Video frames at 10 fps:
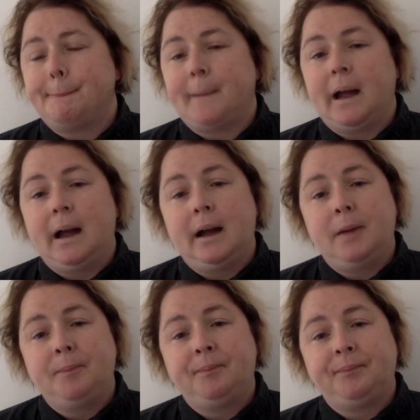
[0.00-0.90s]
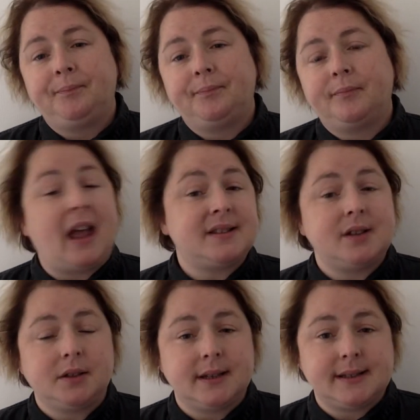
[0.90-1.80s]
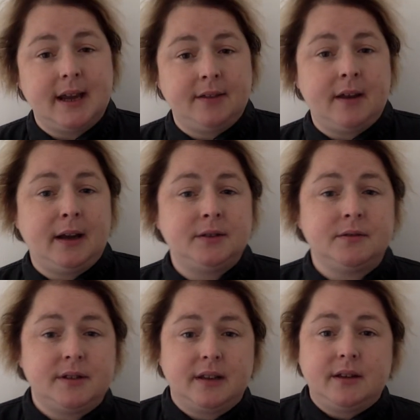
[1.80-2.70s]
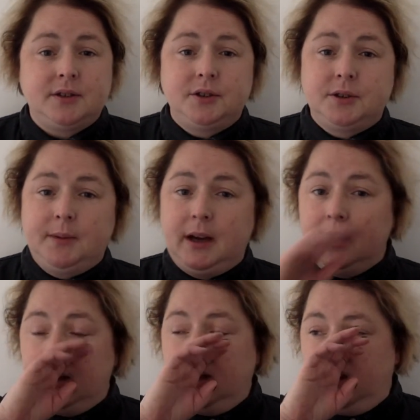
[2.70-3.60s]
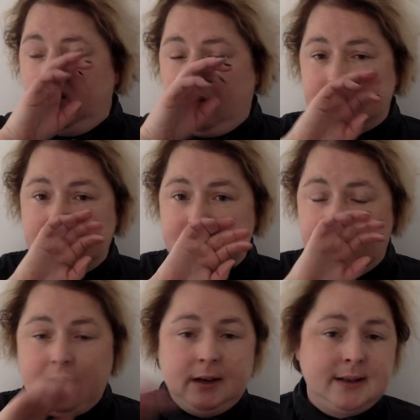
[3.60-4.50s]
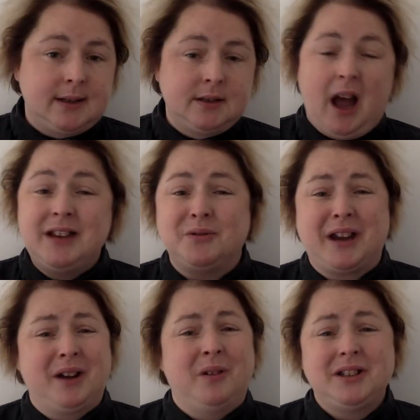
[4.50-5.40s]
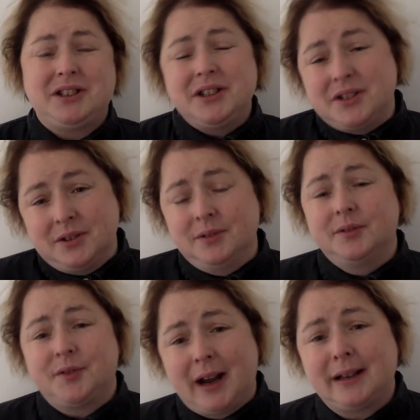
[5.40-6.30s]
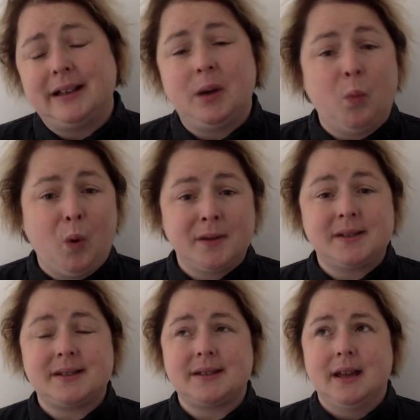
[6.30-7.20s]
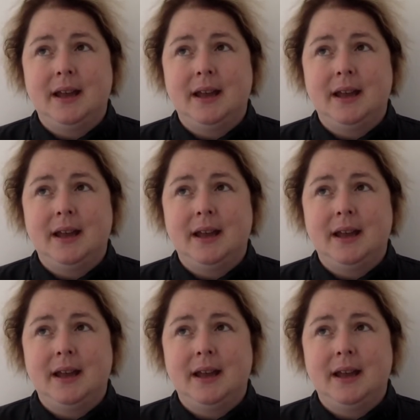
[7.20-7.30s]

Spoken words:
That's not to say that I don't think that you should be watching telly or listening to, I don't care what you do, frankly, once